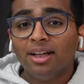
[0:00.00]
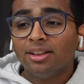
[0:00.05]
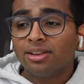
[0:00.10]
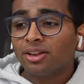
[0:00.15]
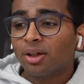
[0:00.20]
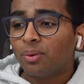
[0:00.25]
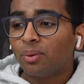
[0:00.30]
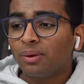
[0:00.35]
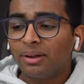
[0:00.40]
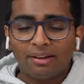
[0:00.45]

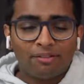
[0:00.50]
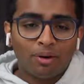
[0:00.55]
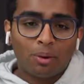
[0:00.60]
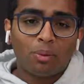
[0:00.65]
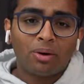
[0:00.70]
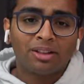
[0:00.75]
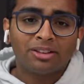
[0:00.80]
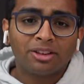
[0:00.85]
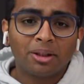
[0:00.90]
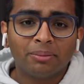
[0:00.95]
So if I
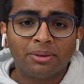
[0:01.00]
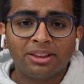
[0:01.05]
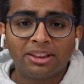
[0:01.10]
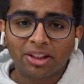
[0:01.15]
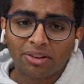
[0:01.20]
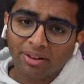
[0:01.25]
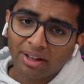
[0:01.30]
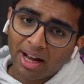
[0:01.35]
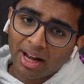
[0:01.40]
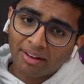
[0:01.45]
want to summon
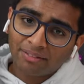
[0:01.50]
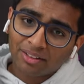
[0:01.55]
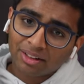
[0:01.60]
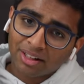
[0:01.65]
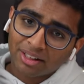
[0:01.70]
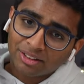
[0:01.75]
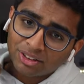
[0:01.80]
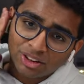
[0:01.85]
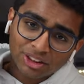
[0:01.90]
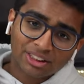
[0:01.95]
Siri, I have to
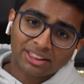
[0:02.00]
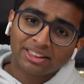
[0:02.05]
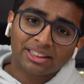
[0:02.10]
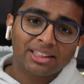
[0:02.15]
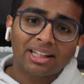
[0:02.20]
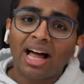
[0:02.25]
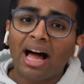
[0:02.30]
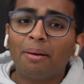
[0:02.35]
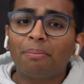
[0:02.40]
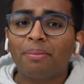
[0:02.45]
like just
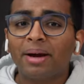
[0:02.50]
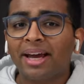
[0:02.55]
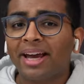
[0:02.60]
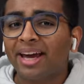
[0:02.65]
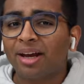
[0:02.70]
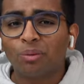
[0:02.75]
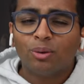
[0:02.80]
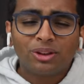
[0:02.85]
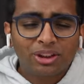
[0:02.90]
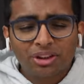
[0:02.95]
slap my
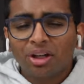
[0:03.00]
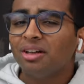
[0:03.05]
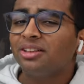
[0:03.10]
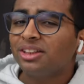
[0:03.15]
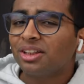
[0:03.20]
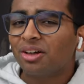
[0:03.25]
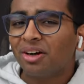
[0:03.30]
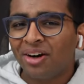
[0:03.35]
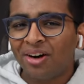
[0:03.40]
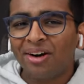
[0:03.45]
head, which
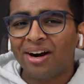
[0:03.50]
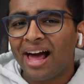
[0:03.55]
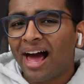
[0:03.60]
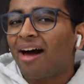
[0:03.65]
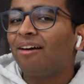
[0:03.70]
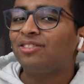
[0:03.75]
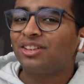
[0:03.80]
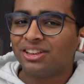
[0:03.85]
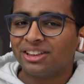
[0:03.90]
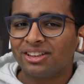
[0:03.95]
starts to hurt
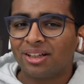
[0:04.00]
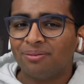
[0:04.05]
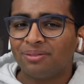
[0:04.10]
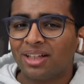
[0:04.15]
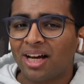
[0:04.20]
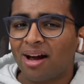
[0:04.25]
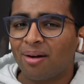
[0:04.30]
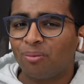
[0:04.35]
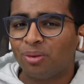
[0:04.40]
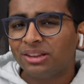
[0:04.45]
after some
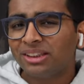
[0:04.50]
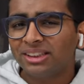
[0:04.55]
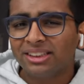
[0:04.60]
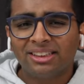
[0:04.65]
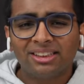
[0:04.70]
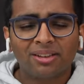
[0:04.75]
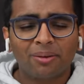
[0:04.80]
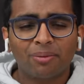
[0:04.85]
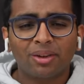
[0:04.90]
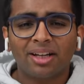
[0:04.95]
time, which
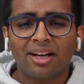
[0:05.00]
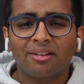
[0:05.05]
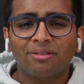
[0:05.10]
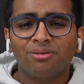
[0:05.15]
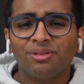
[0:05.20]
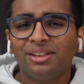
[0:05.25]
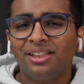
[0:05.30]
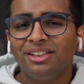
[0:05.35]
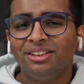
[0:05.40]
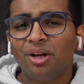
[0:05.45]
is something I
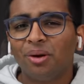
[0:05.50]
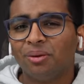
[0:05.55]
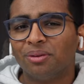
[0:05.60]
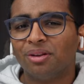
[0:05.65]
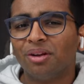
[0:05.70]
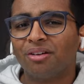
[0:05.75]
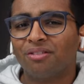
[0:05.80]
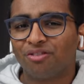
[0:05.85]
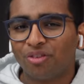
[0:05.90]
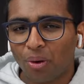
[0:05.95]
really don't
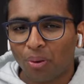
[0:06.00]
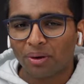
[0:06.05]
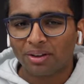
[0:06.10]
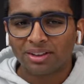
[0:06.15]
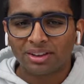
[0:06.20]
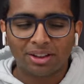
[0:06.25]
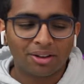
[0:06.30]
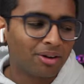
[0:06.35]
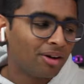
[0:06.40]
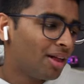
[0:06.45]
look
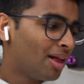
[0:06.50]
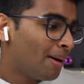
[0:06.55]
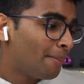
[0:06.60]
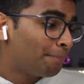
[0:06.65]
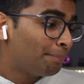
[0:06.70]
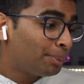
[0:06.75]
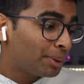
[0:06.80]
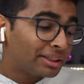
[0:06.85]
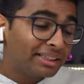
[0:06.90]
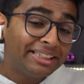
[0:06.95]
forward to.
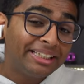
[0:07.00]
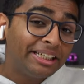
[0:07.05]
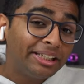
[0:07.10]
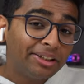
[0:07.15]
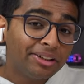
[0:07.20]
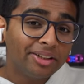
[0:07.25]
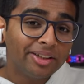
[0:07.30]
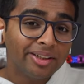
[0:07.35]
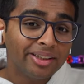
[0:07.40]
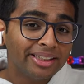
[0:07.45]
But
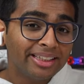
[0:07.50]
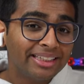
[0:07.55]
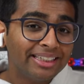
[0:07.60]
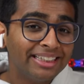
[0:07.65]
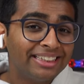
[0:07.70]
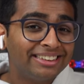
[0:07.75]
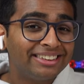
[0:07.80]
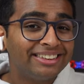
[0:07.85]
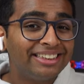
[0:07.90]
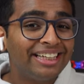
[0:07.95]
here
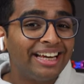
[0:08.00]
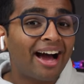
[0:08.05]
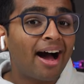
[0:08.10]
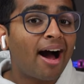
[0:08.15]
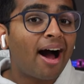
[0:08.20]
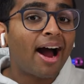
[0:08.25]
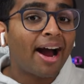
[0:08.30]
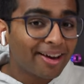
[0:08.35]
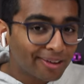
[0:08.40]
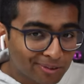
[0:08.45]
is the
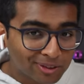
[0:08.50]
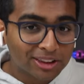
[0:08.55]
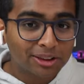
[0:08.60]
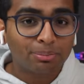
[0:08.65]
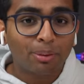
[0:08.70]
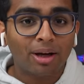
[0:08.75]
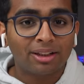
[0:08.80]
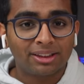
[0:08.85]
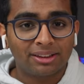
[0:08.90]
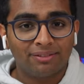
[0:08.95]
high
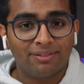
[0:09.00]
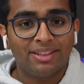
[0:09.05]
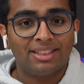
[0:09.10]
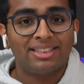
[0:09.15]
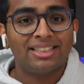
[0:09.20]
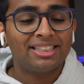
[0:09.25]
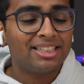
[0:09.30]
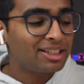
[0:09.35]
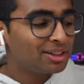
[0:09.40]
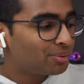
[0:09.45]

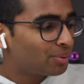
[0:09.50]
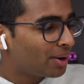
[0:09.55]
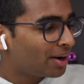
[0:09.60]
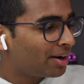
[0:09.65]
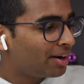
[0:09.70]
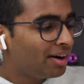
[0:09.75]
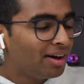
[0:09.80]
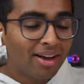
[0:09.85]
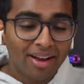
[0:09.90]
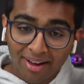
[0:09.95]
responsiveness. This is
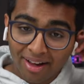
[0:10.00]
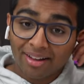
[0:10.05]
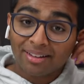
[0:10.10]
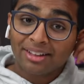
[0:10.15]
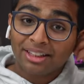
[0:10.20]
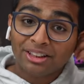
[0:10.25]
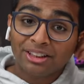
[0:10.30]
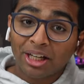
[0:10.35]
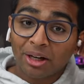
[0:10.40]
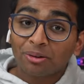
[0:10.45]
where
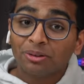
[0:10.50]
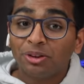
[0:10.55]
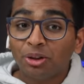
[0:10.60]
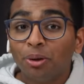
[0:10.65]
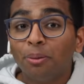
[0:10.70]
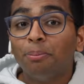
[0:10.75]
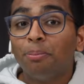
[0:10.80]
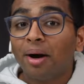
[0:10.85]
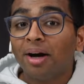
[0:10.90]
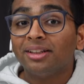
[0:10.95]
the
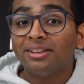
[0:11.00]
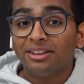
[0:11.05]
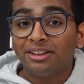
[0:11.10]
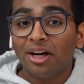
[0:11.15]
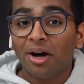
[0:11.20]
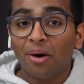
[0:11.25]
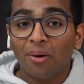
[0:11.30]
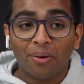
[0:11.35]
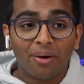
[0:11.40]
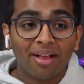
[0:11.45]
Xiaodu buds
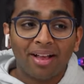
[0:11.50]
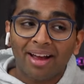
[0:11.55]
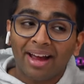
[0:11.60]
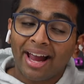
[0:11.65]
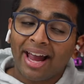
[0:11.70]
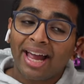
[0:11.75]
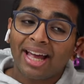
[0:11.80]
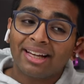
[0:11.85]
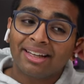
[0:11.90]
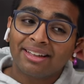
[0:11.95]
go.
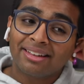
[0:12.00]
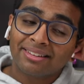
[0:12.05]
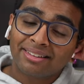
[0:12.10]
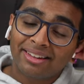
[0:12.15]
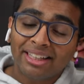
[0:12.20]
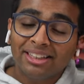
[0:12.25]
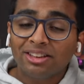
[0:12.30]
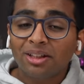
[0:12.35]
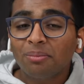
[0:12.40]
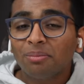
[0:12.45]
And
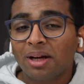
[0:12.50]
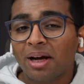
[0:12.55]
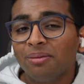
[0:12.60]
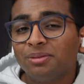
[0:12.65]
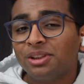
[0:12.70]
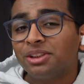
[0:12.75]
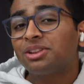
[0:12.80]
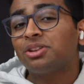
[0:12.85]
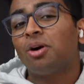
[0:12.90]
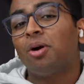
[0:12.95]
this
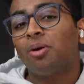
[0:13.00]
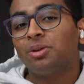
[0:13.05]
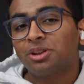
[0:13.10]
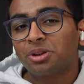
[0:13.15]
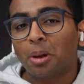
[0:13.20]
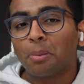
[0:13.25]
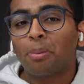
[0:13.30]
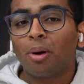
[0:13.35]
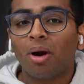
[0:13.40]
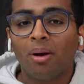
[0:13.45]
sometimes is
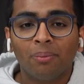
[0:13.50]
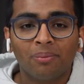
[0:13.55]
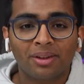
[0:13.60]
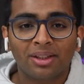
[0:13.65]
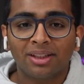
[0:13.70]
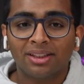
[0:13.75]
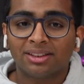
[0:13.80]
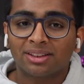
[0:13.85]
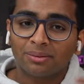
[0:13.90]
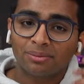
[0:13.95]
also a problem
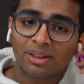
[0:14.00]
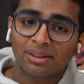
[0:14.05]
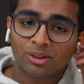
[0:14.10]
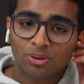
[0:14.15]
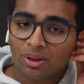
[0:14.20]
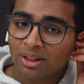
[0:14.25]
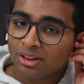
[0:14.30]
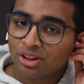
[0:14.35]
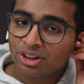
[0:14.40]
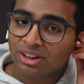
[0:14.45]
because sometimes
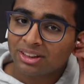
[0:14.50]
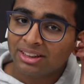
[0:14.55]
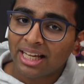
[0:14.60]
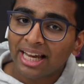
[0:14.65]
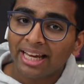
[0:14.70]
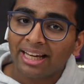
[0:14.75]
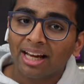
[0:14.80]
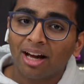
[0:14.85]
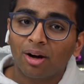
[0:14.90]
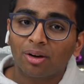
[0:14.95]
when I just
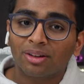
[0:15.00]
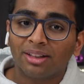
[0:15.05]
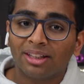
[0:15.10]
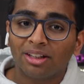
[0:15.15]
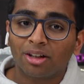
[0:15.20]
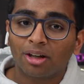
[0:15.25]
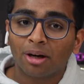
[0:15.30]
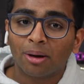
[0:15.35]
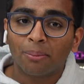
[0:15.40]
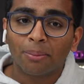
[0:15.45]
take out the
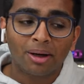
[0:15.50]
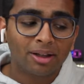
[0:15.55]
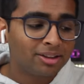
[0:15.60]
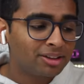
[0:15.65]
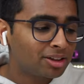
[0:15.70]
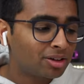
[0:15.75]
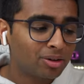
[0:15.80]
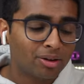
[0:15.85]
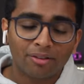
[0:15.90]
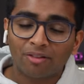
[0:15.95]

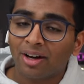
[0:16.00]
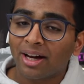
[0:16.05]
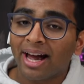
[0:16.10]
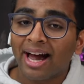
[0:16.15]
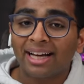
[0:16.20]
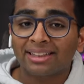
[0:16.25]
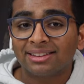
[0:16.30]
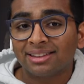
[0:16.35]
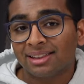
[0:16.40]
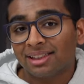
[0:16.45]
earbuds or if I
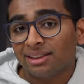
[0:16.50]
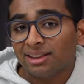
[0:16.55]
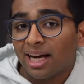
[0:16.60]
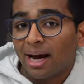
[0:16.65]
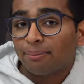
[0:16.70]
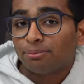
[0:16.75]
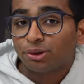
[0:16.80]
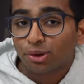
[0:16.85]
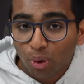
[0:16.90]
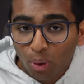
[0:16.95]
accidentally
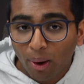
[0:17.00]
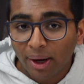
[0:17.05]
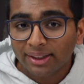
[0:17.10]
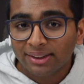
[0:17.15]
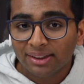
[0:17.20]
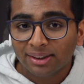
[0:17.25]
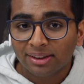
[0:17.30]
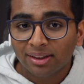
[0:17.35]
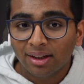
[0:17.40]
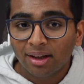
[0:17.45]
tap
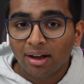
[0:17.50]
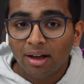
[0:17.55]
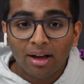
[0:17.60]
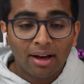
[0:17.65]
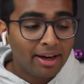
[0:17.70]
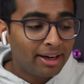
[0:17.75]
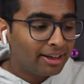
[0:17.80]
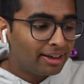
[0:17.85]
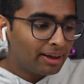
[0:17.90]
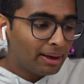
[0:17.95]
twice,
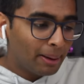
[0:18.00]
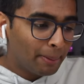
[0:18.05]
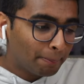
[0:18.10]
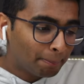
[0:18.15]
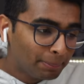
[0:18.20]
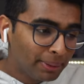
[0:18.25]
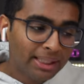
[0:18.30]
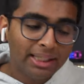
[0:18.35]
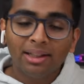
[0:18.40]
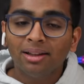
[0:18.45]
it
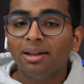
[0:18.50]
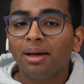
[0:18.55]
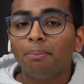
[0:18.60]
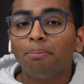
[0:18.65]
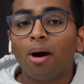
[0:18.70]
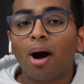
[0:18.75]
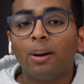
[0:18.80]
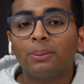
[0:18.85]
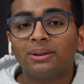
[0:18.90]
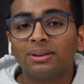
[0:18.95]
immediately
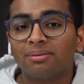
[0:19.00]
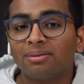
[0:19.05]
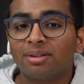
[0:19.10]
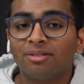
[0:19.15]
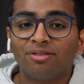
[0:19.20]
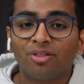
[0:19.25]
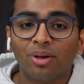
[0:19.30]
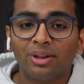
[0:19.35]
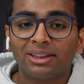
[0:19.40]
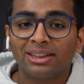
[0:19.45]
pops up the
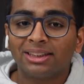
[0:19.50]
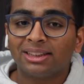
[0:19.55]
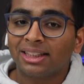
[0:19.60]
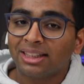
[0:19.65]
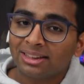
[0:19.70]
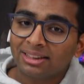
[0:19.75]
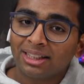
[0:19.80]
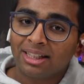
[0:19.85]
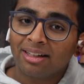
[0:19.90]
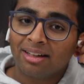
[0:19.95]
voice
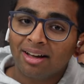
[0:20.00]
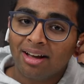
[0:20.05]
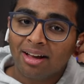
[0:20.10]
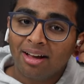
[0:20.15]
assistant